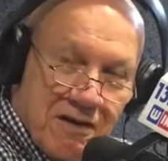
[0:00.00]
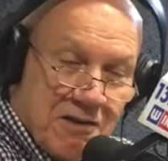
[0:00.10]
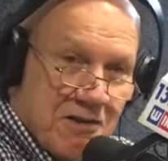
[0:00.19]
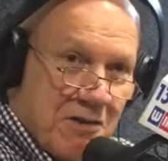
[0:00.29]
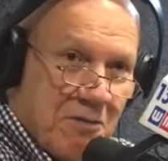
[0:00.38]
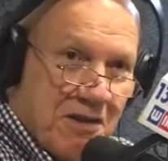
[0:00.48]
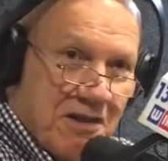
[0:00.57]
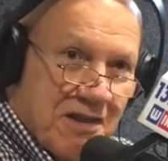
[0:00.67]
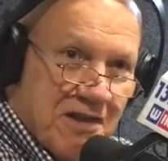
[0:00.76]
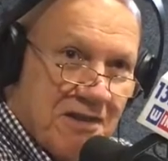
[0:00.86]
Is it a big
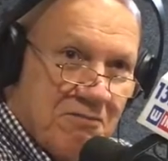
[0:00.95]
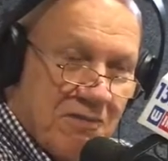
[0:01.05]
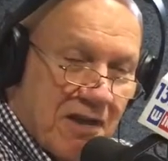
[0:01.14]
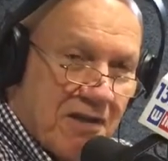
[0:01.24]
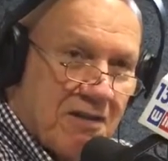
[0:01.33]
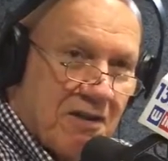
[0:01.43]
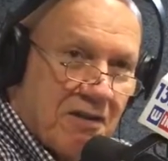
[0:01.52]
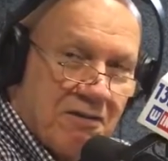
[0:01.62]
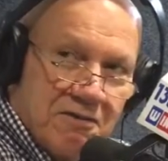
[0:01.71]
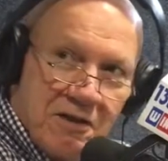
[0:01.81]
deal? I don't
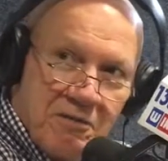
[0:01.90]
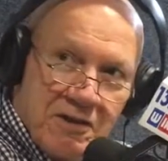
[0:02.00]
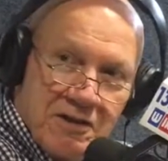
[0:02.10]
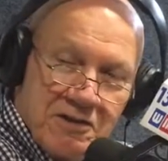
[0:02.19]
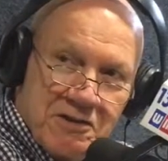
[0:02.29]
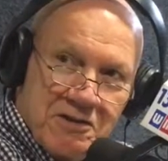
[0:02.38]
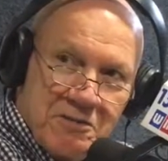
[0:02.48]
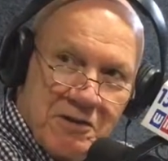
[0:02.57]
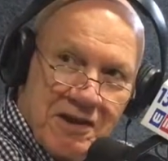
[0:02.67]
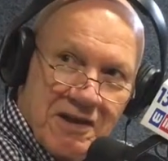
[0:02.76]
know. I mean, it isn't
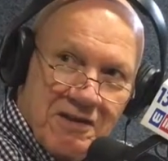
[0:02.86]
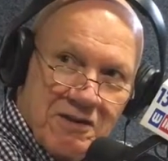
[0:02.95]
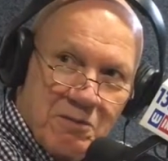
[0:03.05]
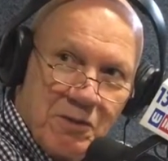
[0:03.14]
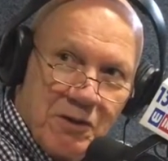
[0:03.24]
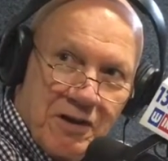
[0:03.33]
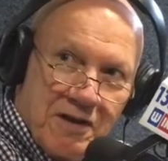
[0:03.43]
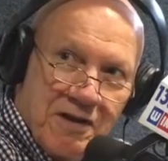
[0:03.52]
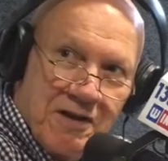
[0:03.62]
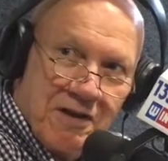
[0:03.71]
to me at this point,
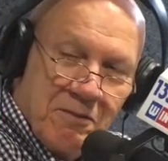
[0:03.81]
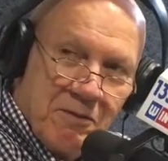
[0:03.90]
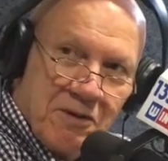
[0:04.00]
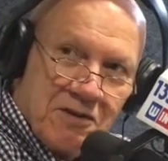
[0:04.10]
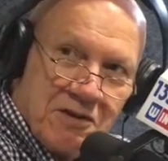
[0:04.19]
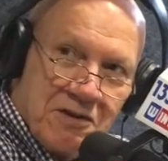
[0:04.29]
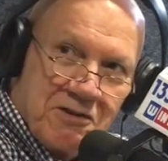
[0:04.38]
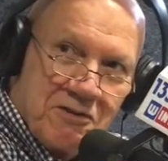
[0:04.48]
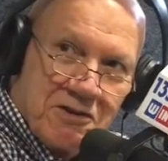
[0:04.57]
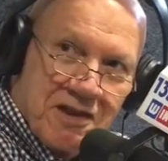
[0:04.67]
but it's an
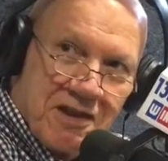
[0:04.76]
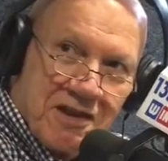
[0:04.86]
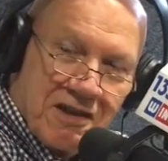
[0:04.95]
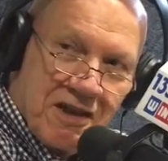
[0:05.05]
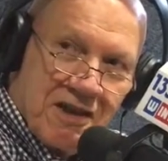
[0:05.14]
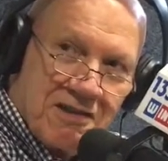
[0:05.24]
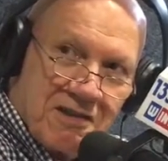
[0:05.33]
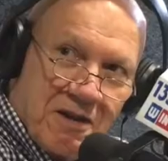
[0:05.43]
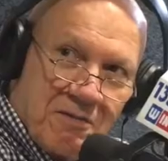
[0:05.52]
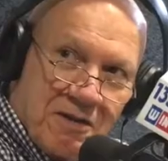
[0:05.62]
interesting
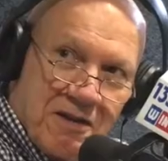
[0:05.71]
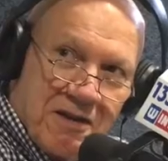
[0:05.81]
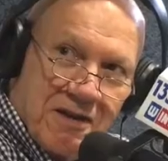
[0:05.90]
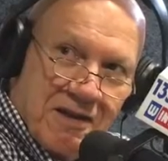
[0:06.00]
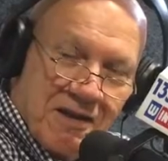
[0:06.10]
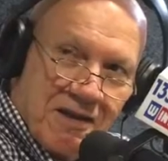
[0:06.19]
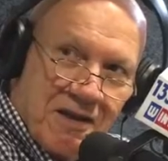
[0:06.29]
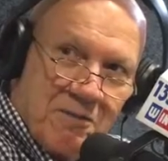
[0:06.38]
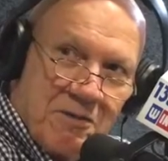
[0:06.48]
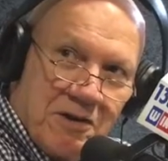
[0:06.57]
concept. And
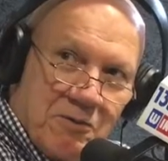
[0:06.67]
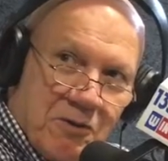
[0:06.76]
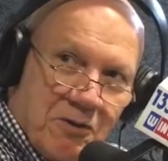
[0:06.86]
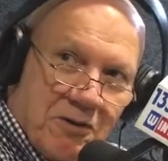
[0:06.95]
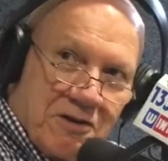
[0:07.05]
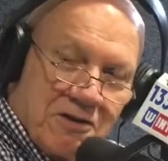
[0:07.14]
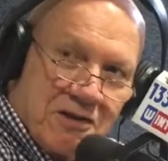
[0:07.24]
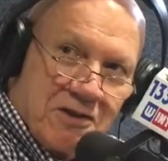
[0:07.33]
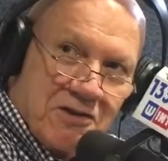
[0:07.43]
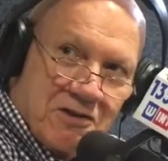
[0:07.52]
how many more
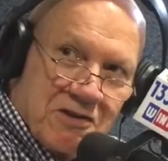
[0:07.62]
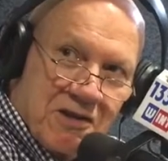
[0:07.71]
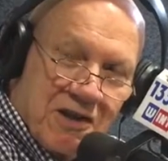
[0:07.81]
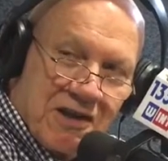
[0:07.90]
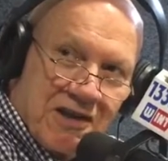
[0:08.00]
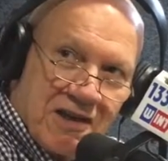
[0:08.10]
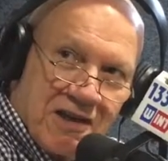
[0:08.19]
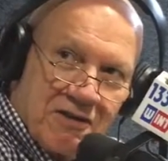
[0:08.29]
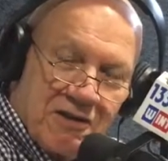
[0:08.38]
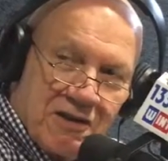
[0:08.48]
organizations are like that
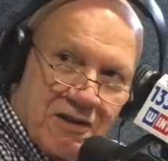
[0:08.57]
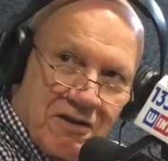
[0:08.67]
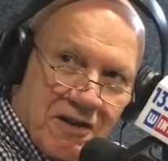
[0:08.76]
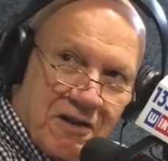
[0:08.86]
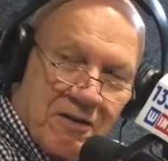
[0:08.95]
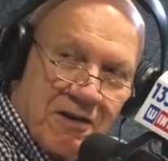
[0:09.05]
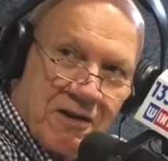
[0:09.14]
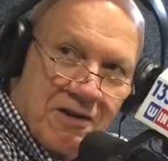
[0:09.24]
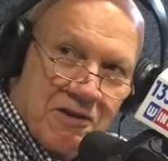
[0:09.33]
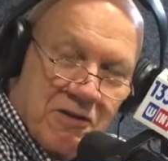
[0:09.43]
out there that
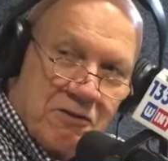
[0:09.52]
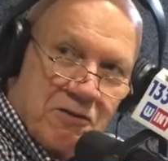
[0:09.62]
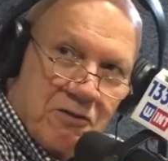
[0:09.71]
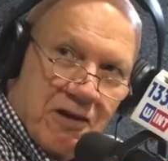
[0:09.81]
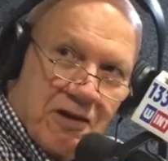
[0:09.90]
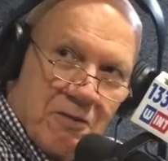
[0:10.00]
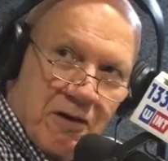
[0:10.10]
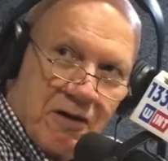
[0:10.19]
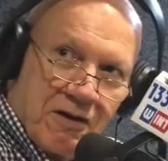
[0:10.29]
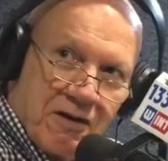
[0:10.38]
don't try to
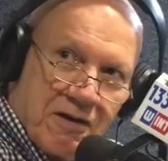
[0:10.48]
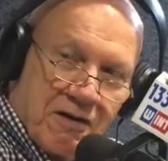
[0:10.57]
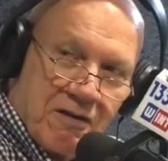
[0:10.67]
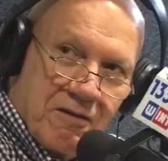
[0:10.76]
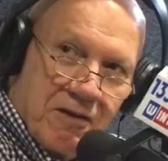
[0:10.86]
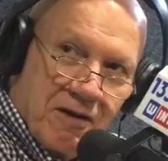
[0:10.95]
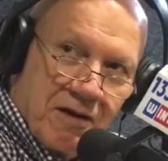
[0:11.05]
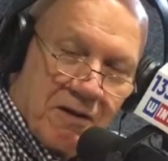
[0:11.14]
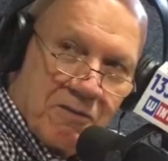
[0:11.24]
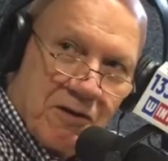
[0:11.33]
market, and
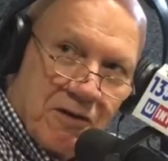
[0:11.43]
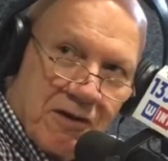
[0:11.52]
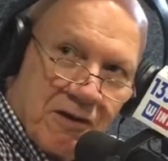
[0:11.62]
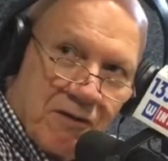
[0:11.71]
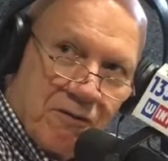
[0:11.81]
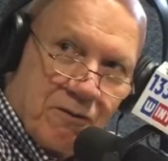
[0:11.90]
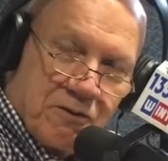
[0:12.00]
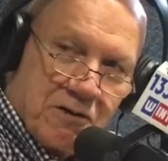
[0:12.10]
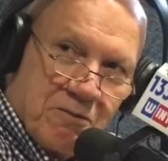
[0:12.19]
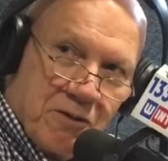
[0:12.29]
I'm talking the
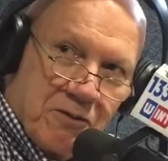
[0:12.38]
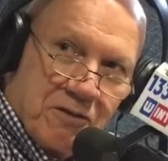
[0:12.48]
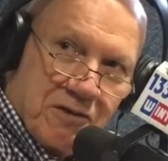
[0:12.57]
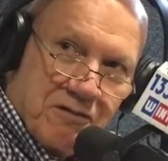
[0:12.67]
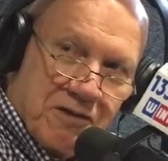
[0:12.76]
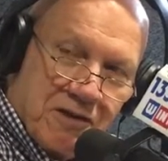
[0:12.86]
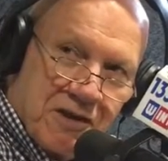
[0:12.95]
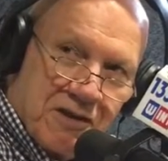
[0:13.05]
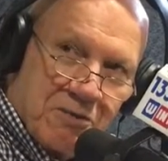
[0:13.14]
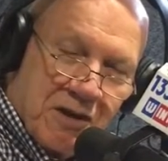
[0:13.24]
first component of it, and
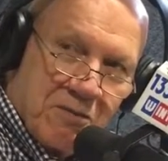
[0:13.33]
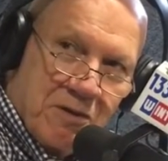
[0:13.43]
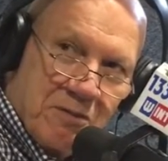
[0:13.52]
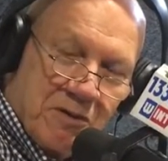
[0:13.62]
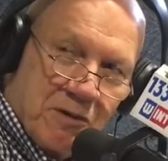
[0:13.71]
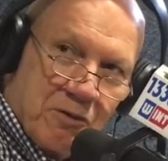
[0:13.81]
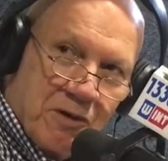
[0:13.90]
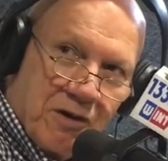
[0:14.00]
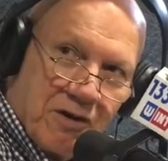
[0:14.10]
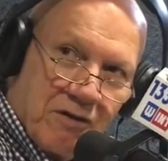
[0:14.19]
that's make people
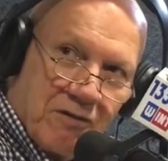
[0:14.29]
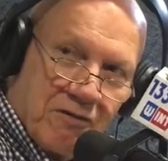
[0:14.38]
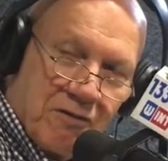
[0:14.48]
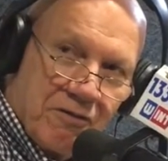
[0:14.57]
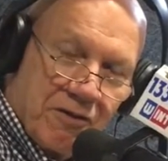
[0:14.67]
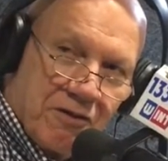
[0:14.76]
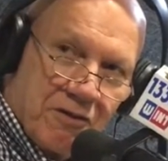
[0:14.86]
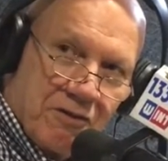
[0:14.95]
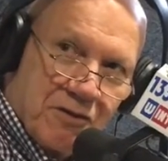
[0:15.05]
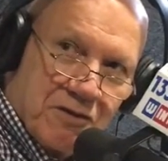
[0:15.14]
aware of their
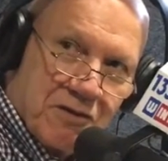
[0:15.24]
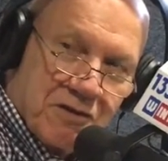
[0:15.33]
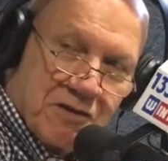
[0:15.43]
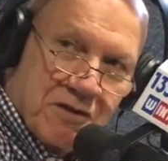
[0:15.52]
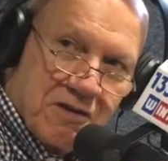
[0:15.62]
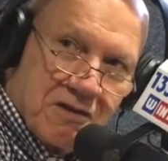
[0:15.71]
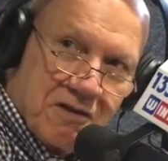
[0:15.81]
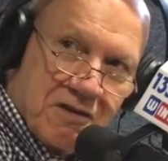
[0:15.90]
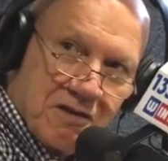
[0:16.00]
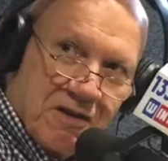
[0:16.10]
differences and,
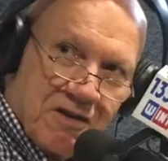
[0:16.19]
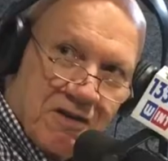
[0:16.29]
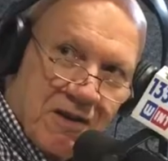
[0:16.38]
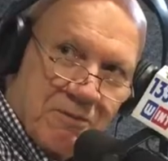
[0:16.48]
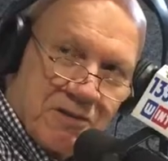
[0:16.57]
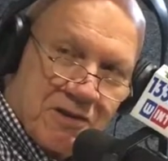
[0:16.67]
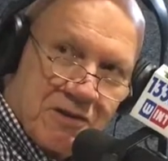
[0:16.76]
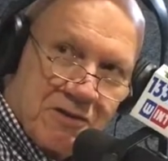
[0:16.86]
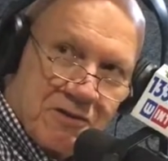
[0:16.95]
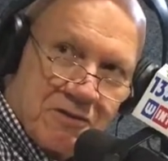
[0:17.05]
and their
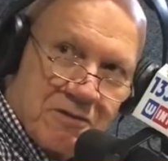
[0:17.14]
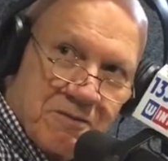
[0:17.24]
obstacles.